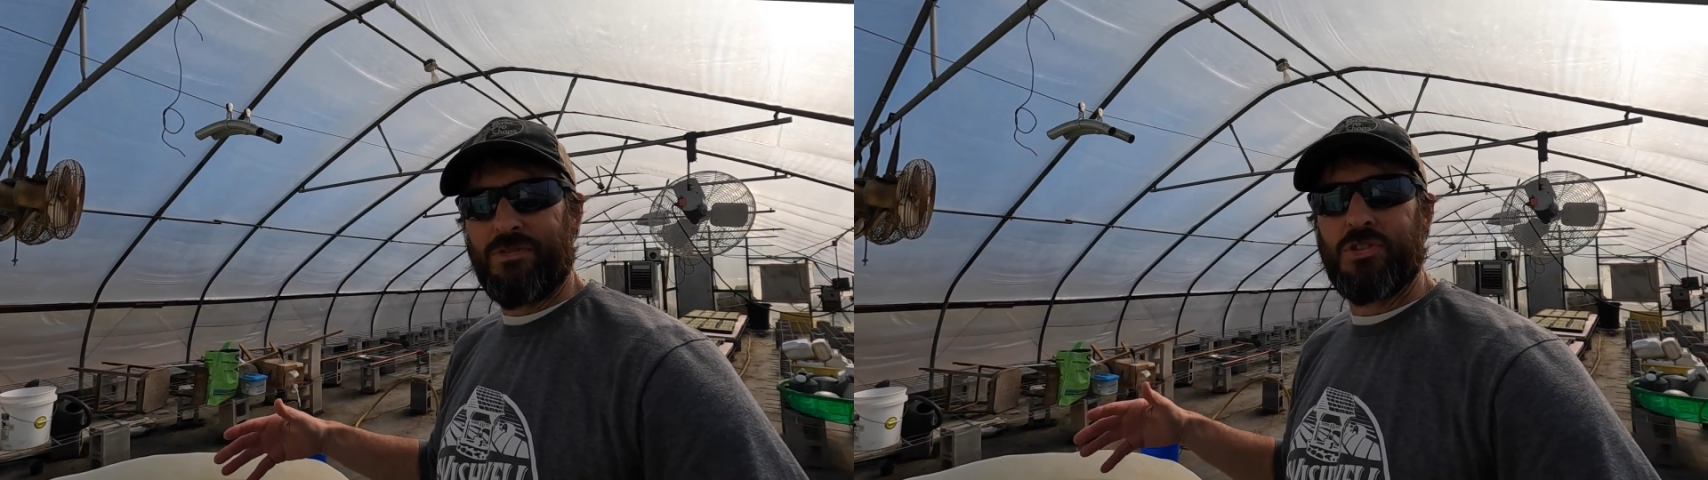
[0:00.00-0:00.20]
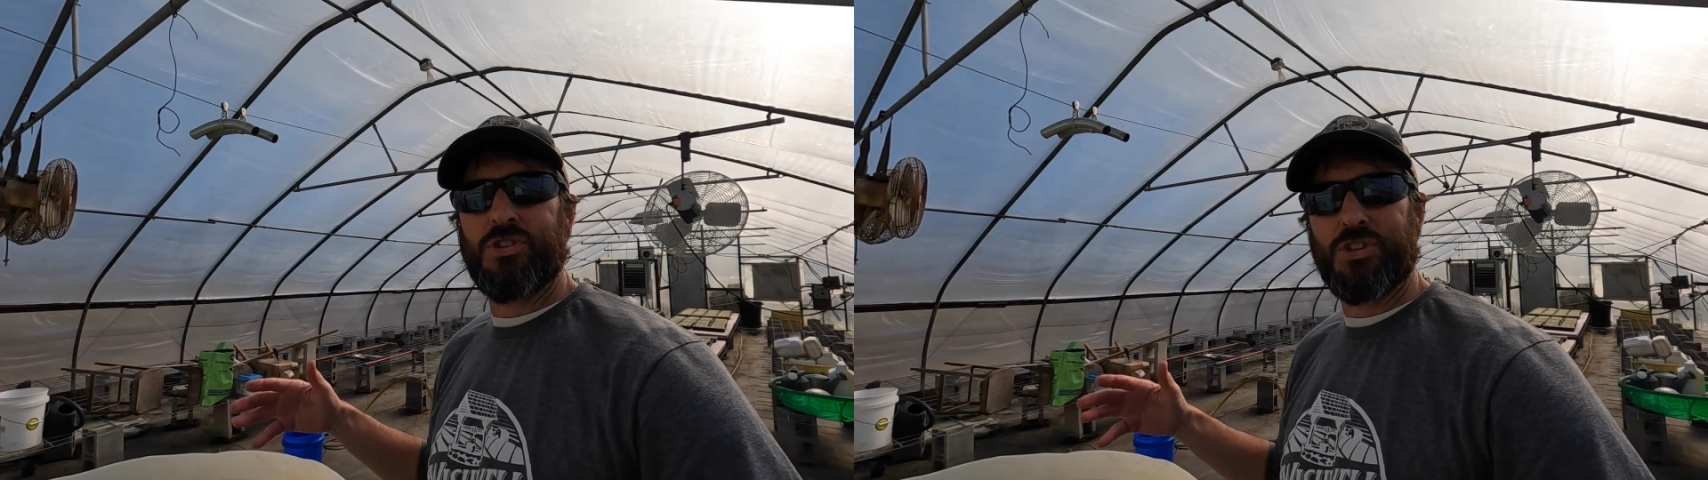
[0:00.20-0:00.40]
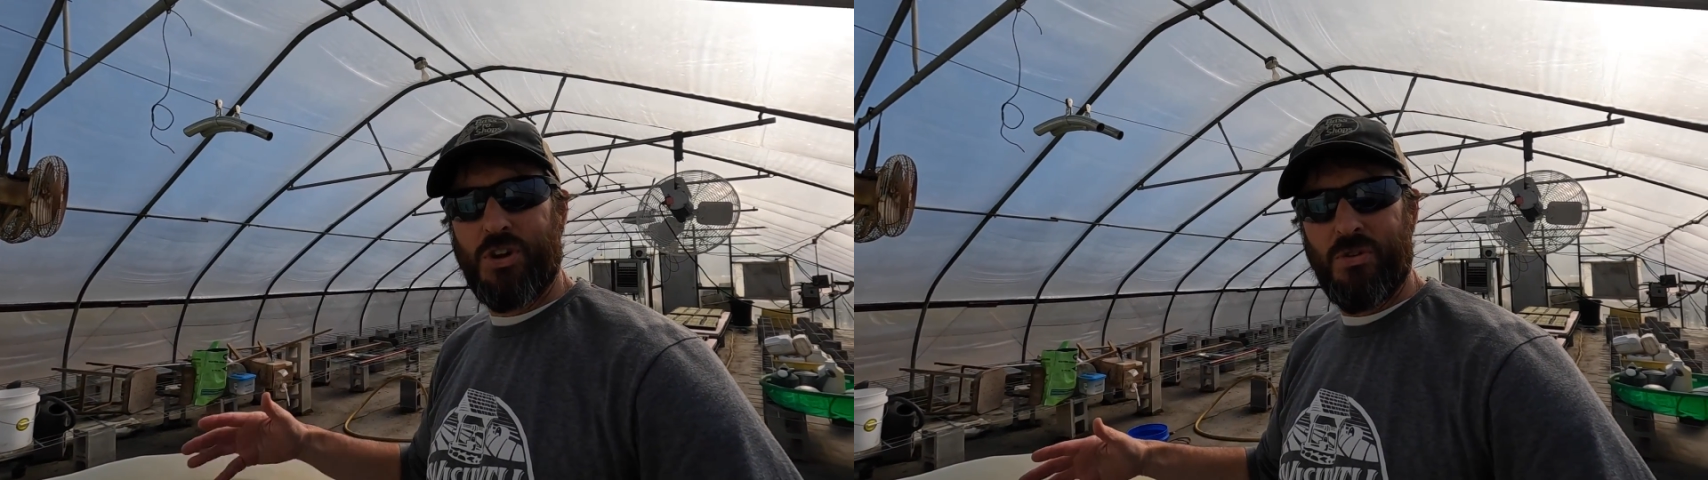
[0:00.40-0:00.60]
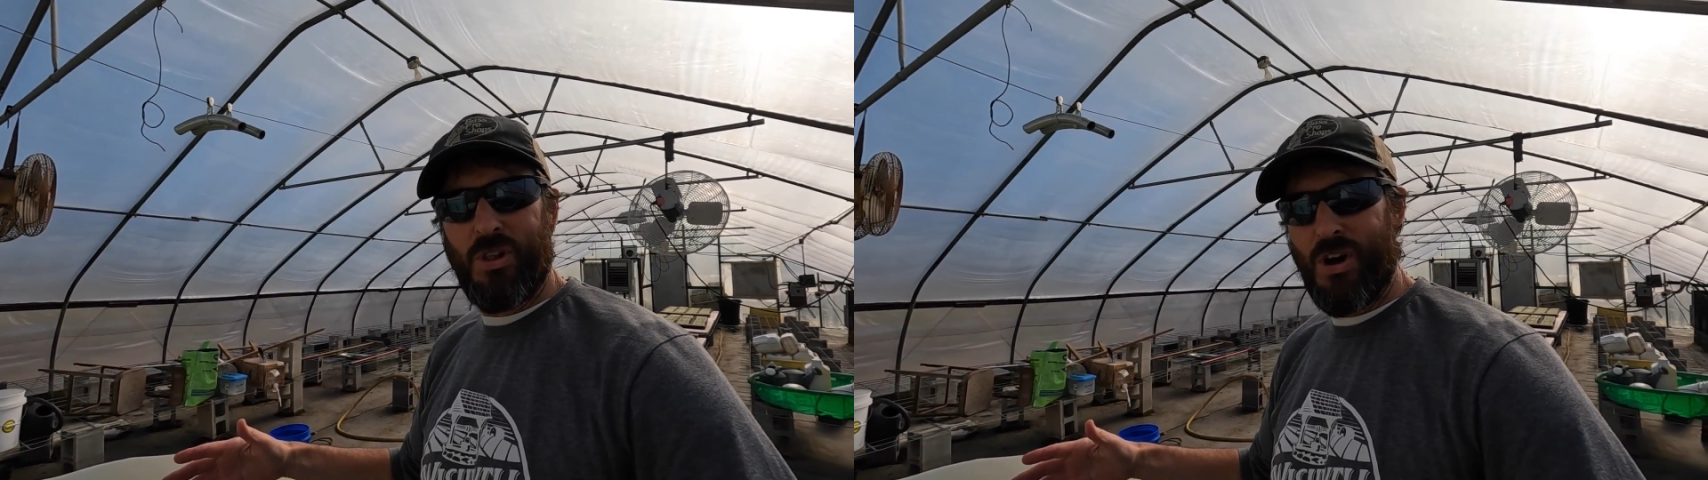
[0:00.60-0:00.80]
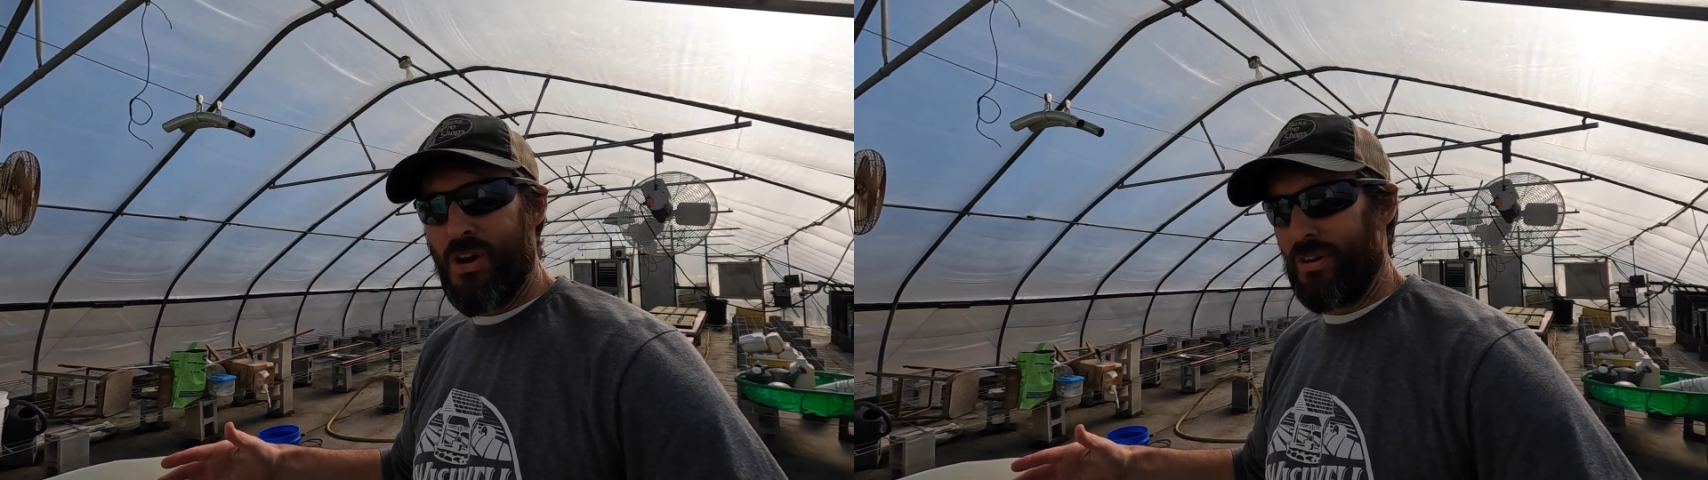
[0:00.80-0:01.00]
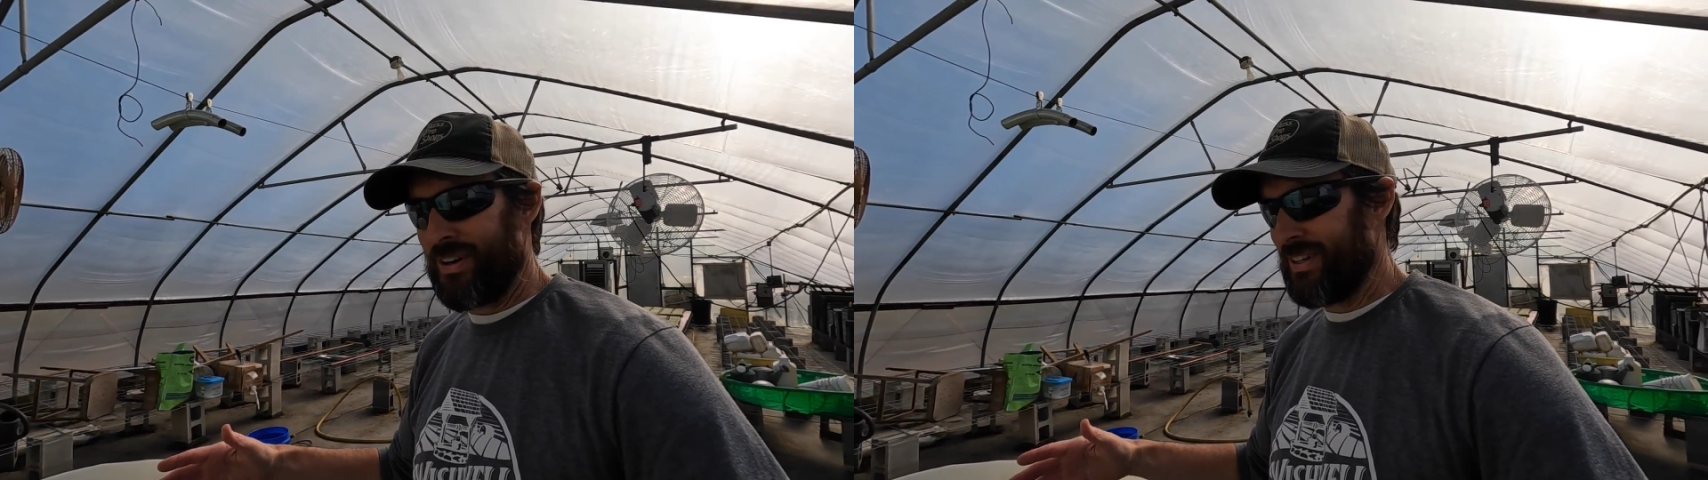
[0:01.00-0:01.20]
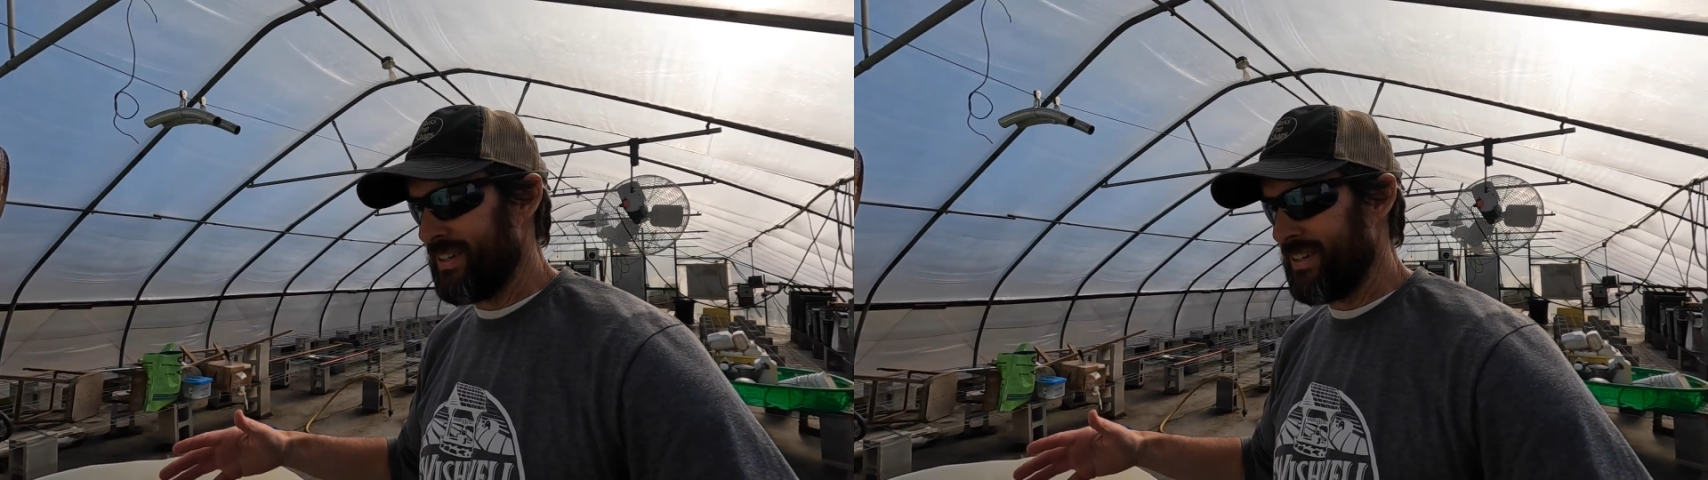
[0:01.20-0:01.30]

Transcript: for so long,